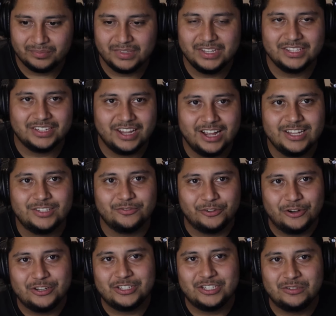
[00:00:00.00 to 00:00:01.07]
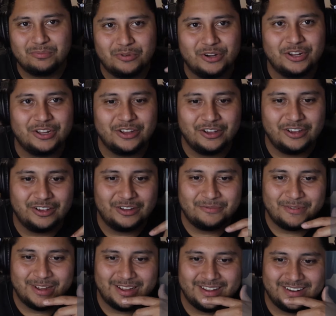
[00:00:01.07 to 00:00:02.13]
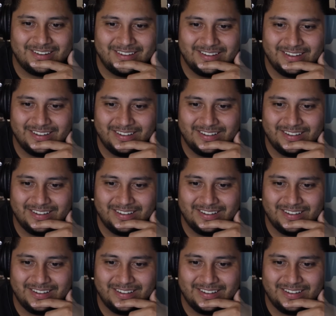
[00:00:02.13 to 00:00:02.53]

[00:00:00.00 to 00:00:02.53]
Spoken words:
This guy's voice is pretty good, man.